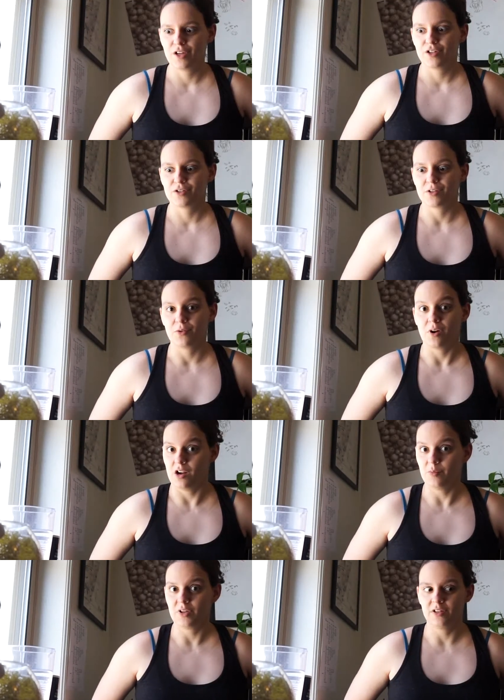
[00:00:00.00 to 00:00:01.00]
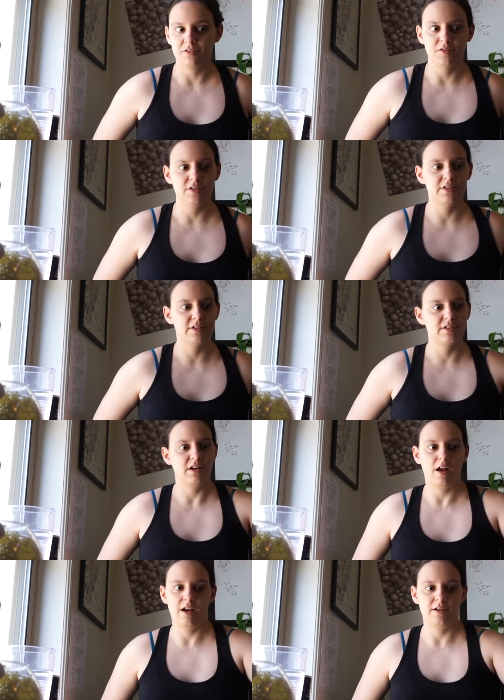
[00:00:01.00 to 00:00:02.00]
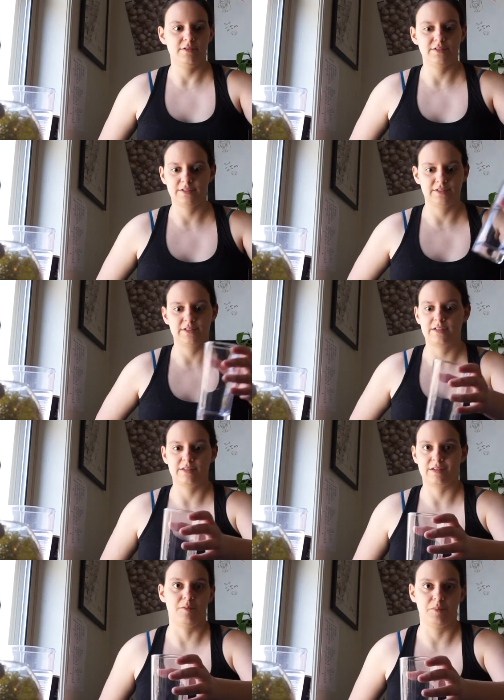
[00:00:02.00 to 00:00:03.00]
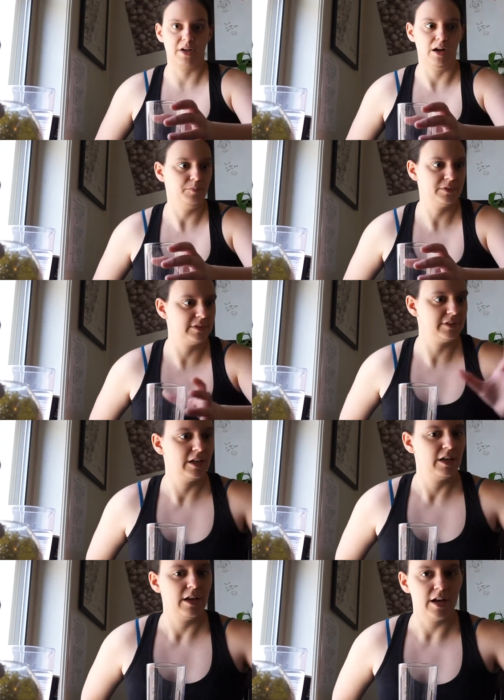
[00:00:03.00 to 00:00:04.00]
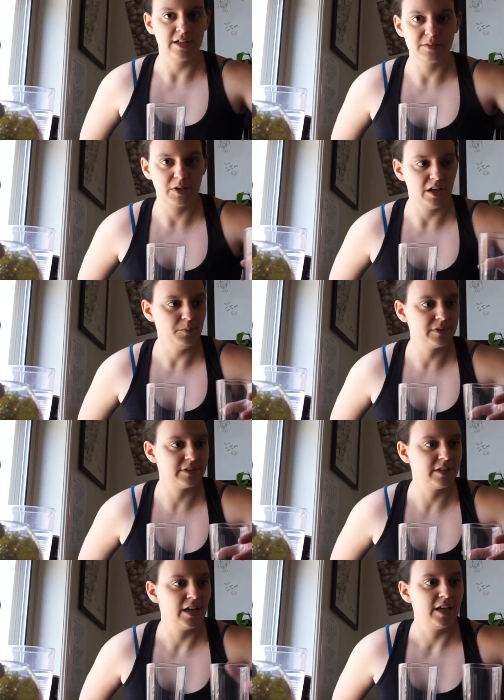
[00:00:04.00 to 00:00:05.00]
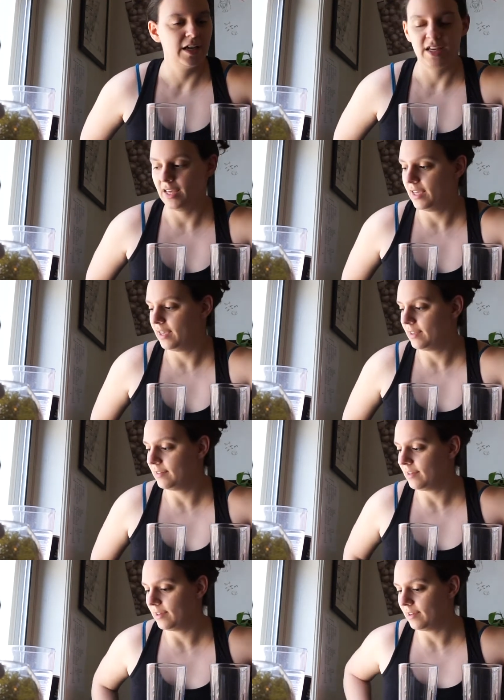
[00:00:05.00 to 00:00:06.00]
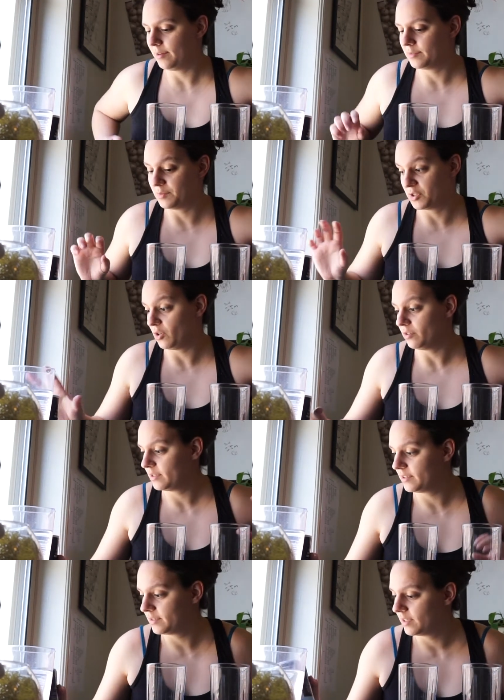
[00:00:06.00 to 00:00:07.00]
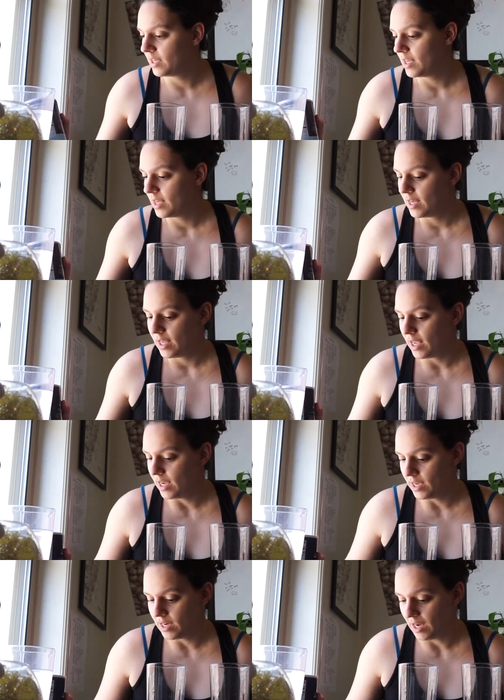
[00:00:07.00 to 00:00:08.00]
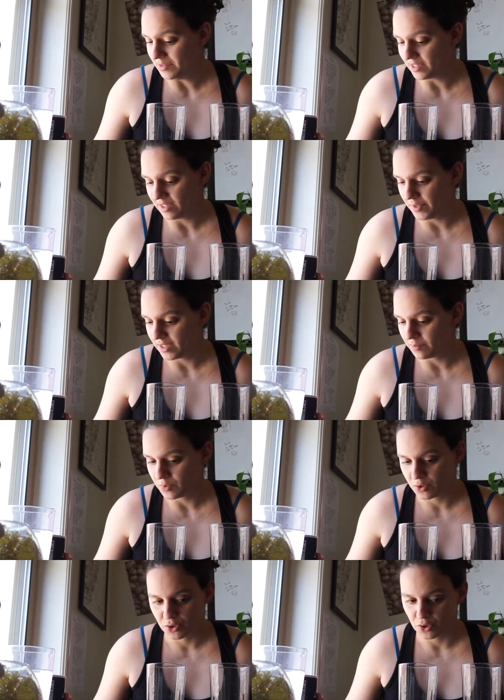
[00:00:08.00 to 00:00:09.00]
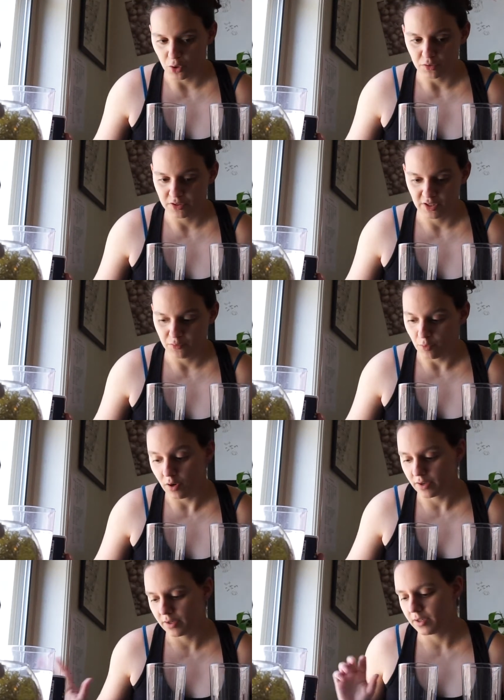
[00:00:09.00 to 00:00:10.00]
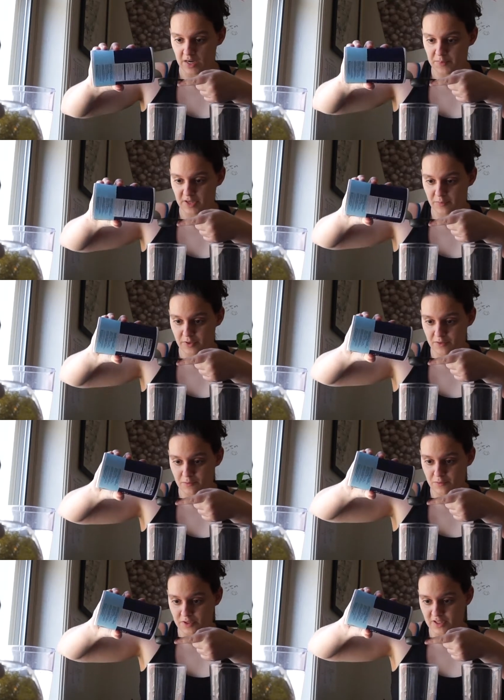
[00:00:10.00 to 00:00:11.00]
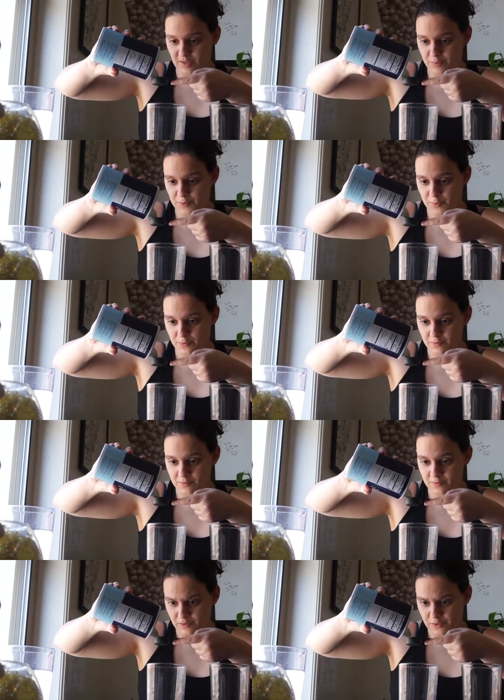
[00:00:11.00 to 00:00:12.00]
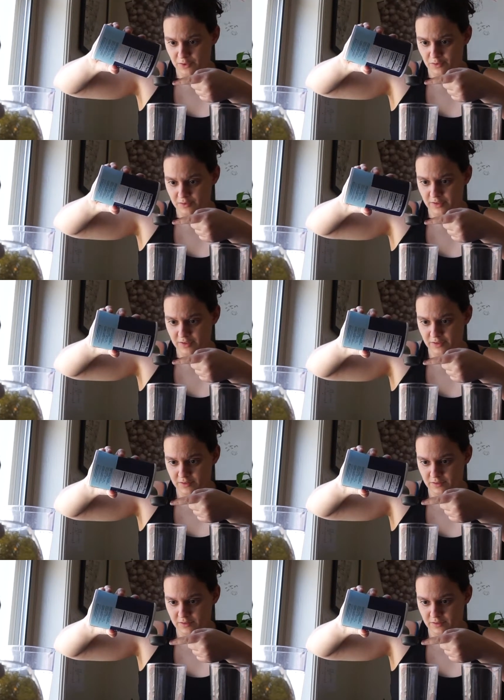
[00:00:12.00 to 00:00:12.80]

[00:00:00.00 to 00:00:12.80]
So how am I gonna do this? I got some cups. I got some cups and some salt. And I'm just gonna make some salty water. I'm gonna put 1 tablespoon of salt,